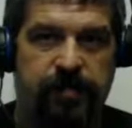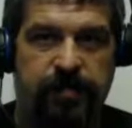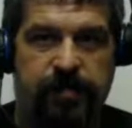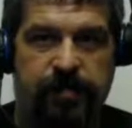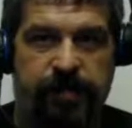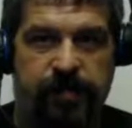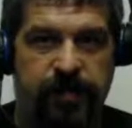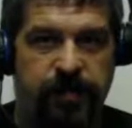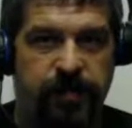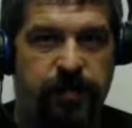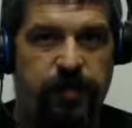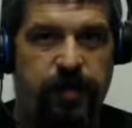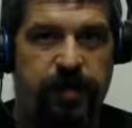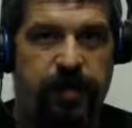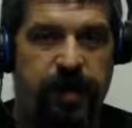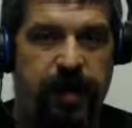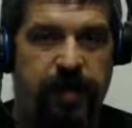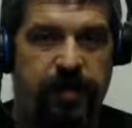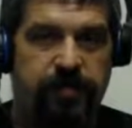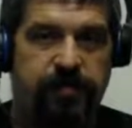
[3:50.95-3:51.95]
The Facebook
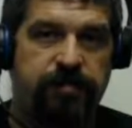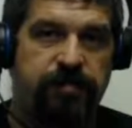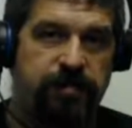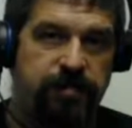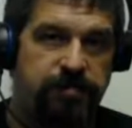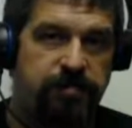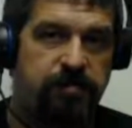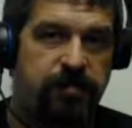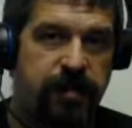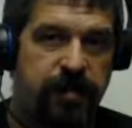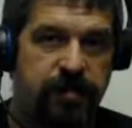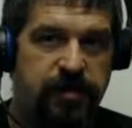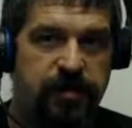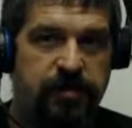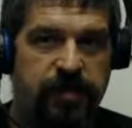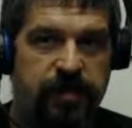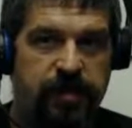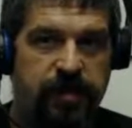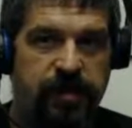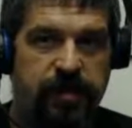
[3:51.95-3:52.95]
app does it
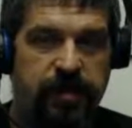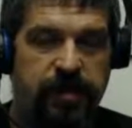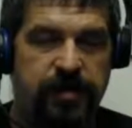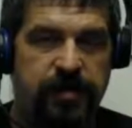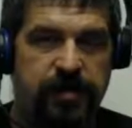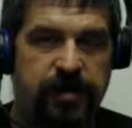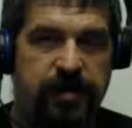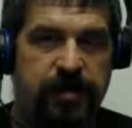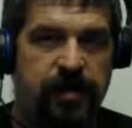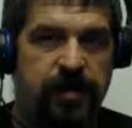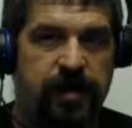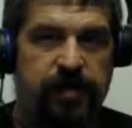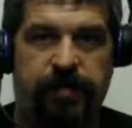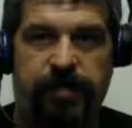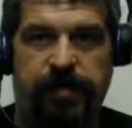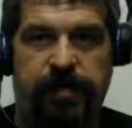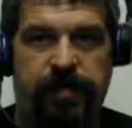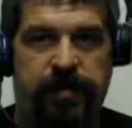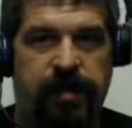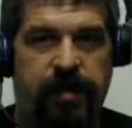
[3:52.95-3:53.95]
pretty easily. I
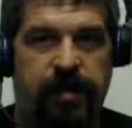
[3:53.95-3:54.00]
mean,